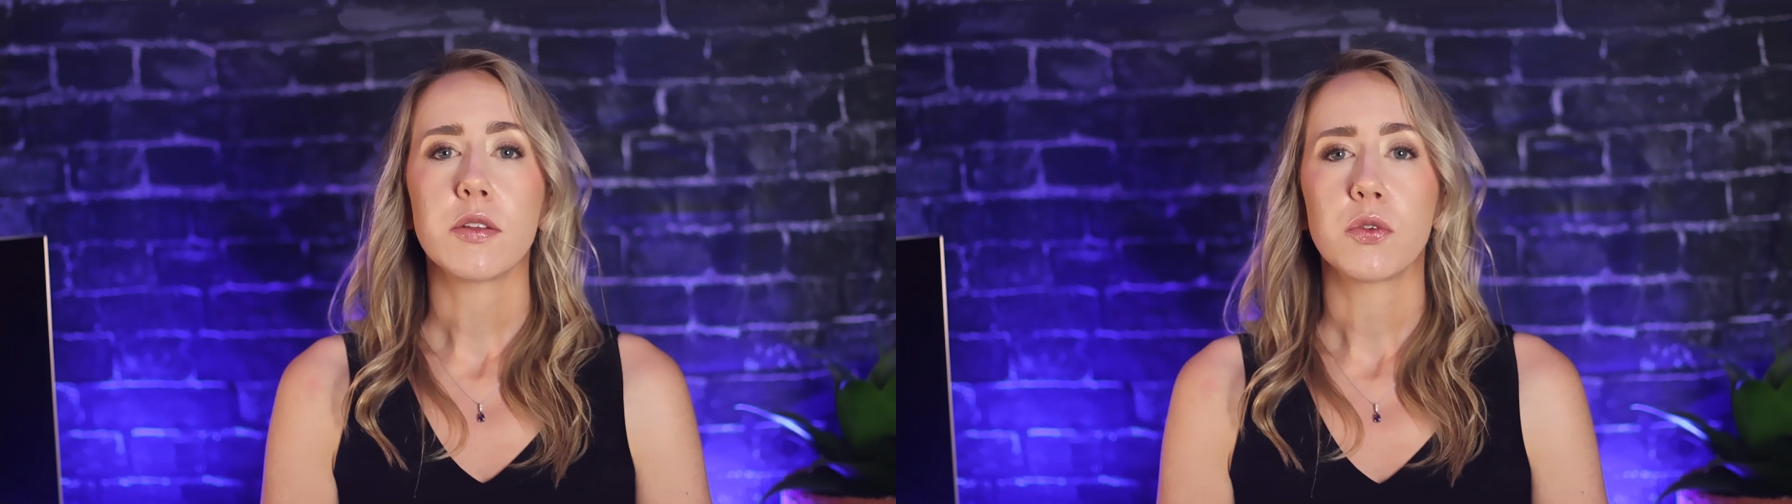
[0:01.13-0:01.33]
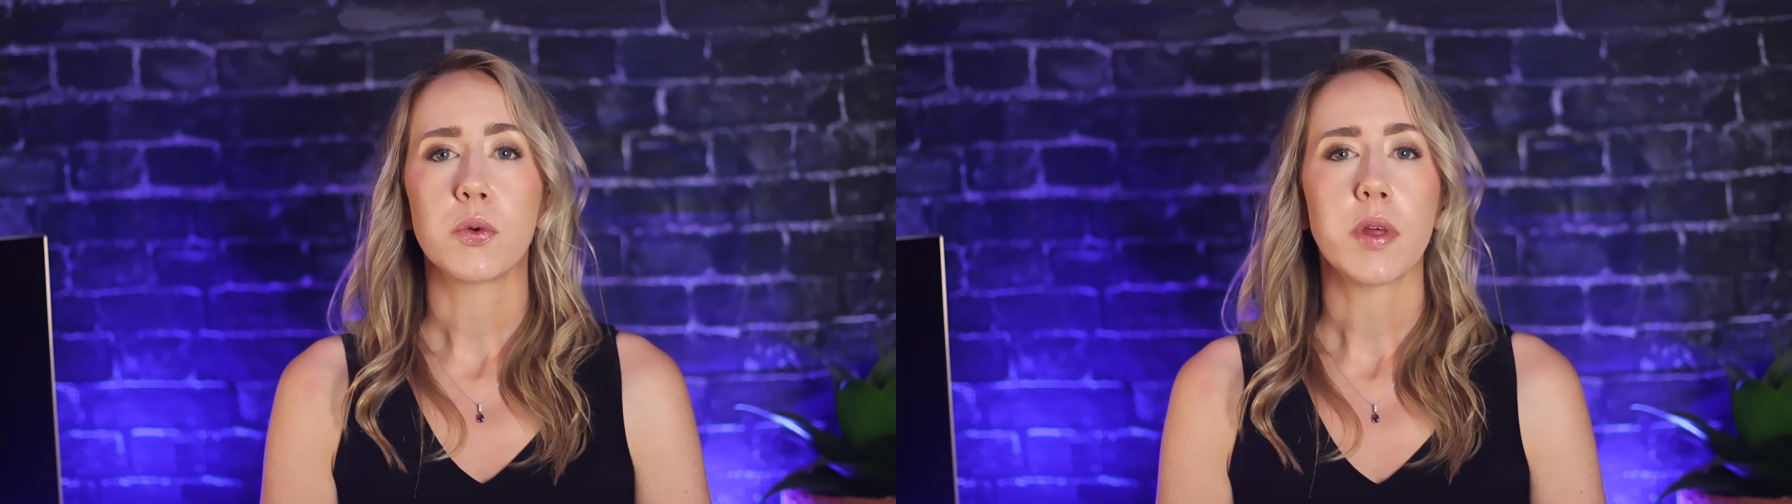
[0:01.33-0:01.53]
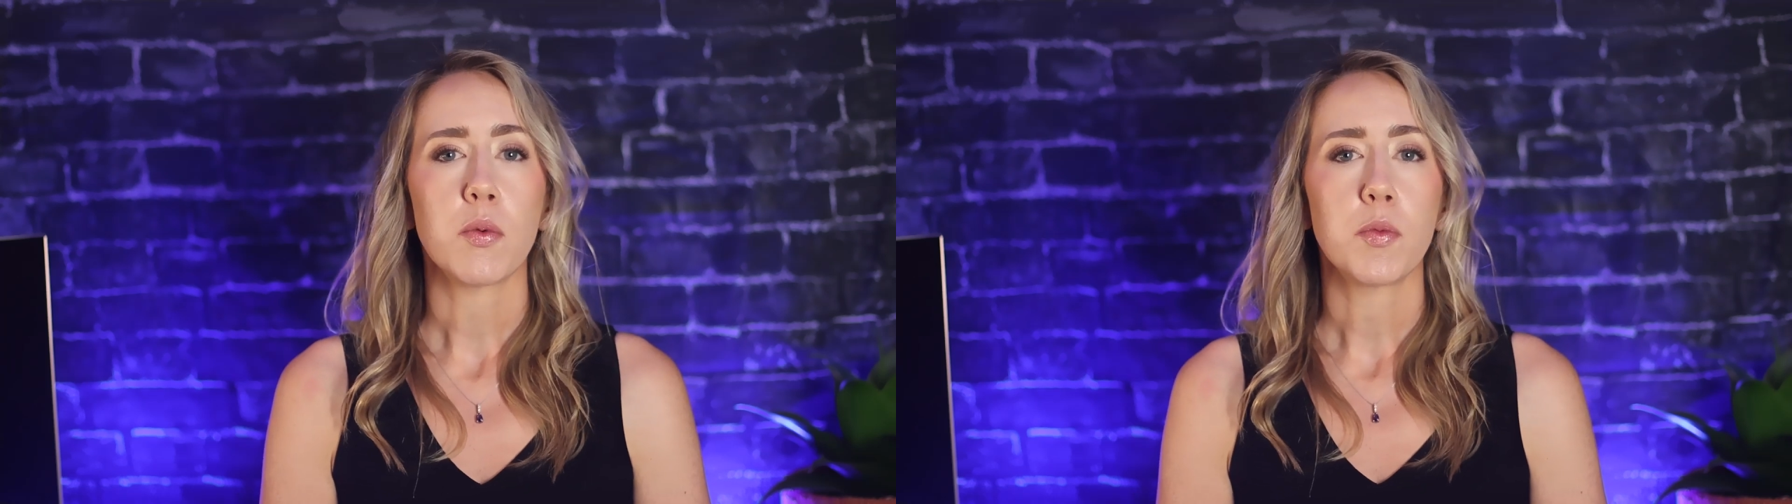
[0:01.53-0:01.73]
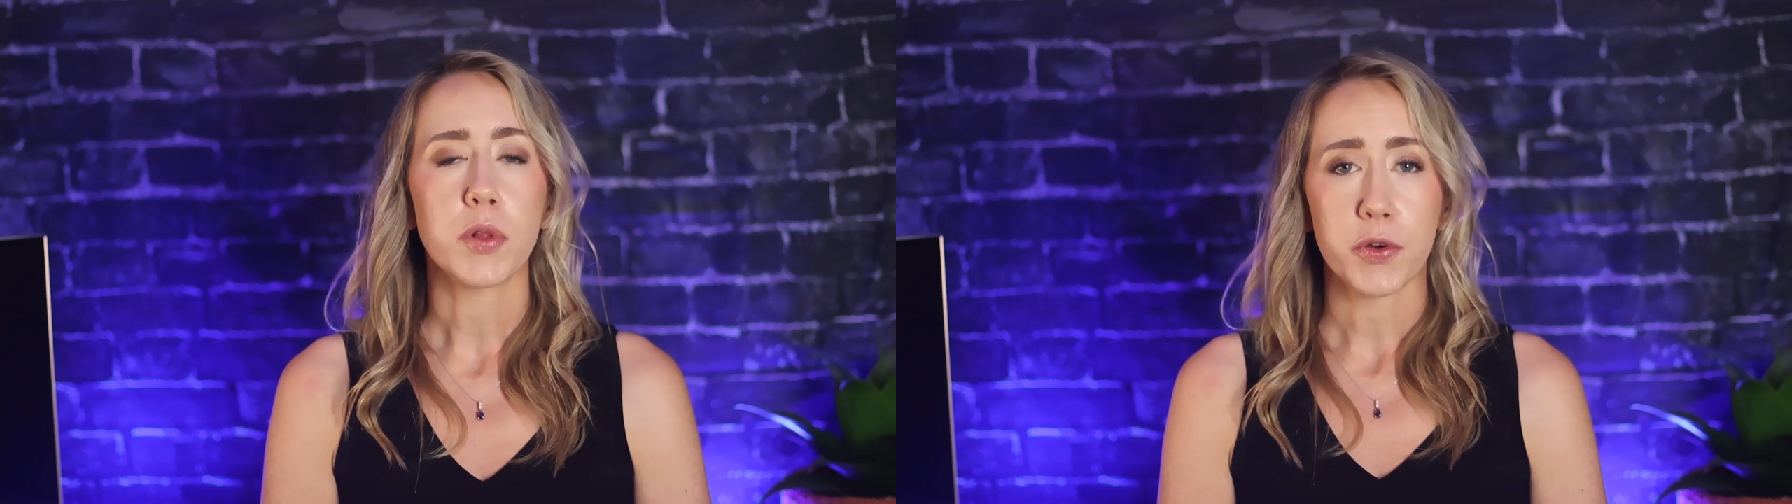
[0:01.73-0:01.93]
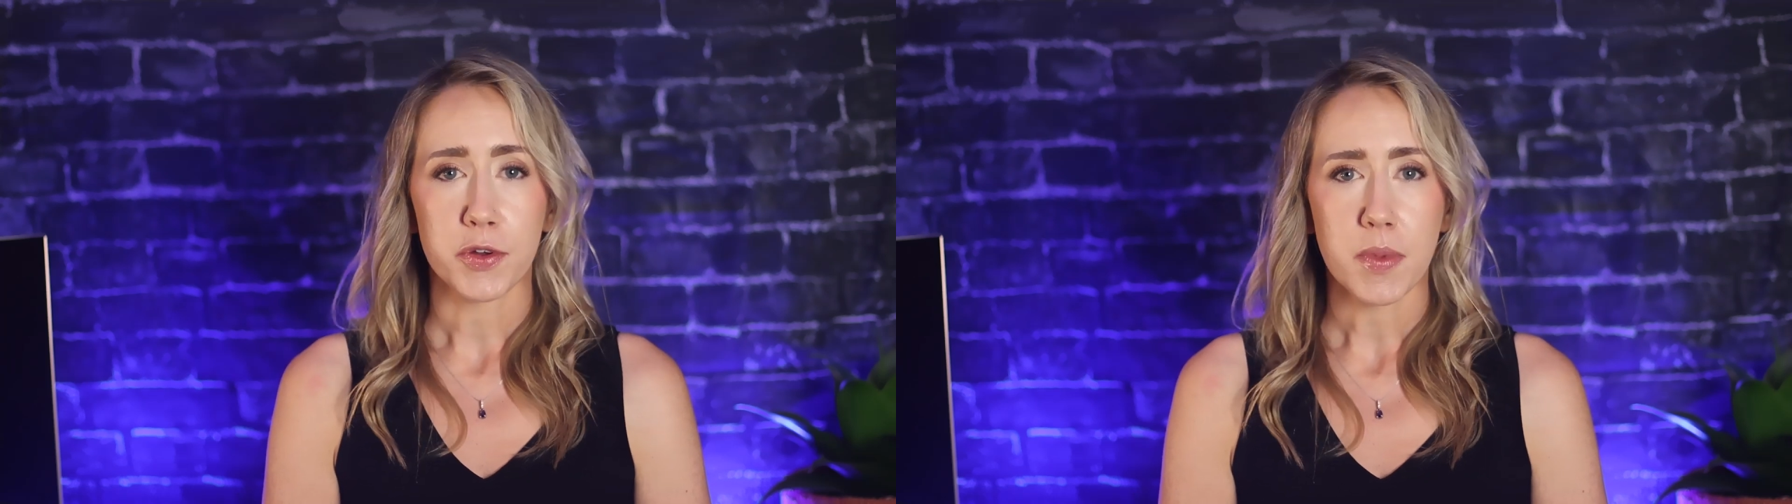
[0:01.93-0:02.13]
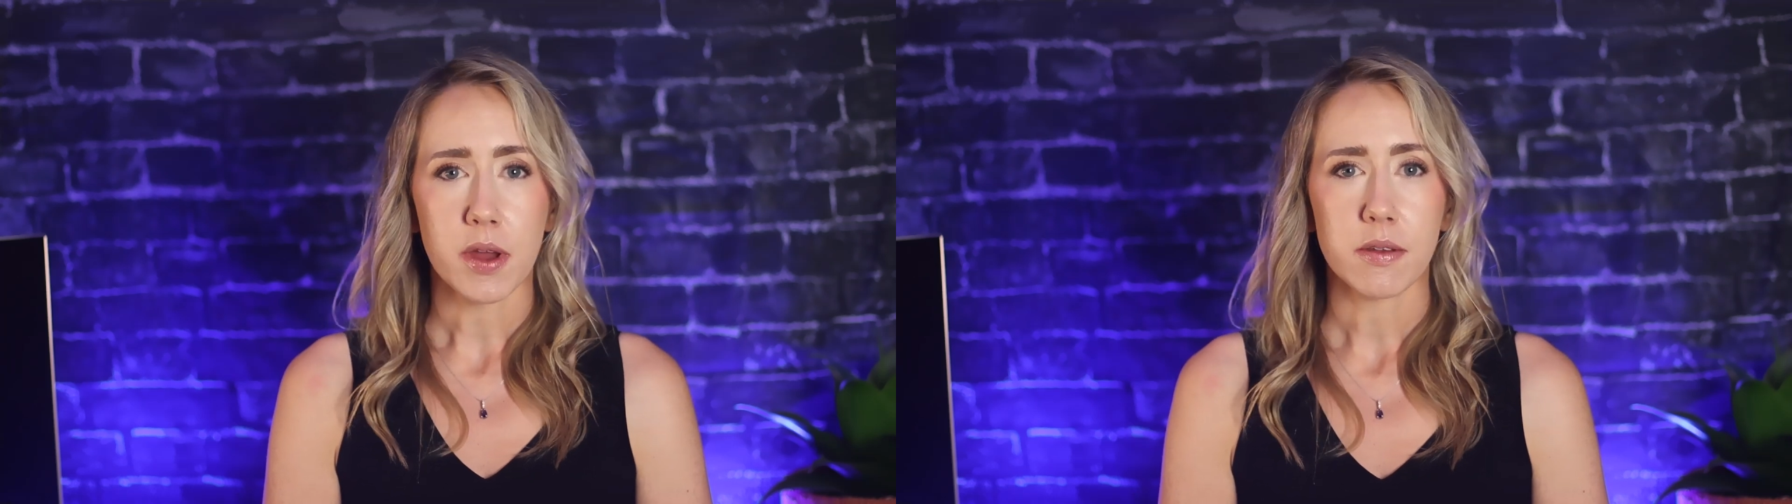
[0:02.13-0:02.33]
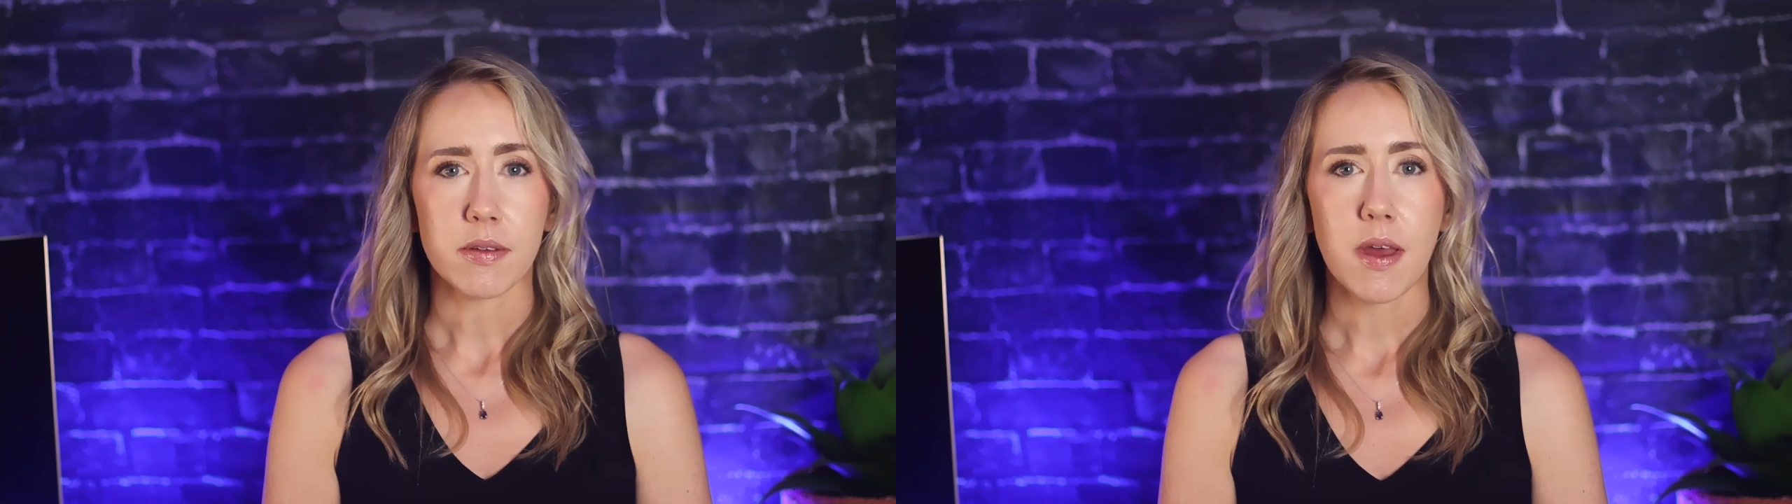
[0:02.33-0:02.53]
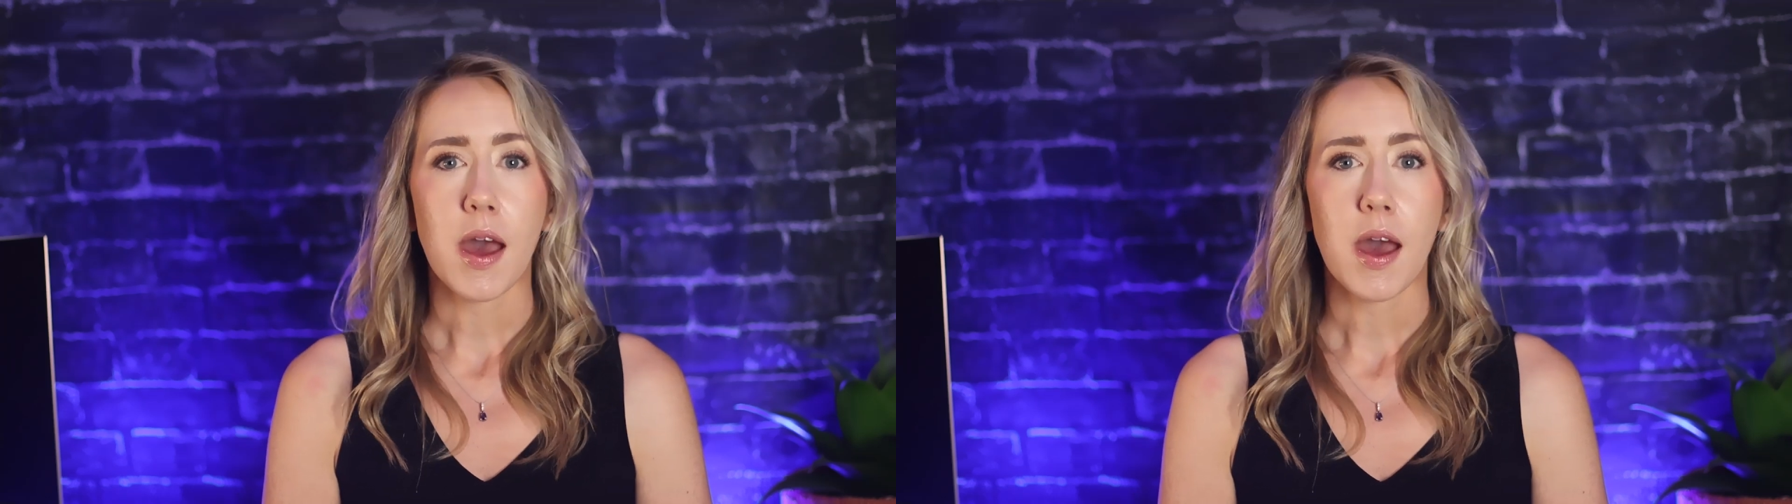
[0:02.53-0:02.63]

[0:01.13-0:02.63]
tool that will blow your mind.